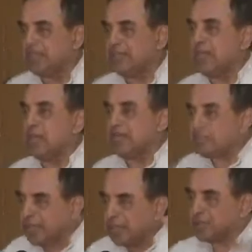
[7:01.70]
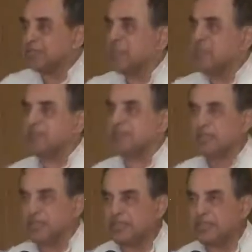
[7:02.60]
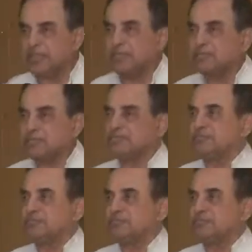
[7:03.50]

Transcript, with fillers: in the argument of Jawaharlal Nehru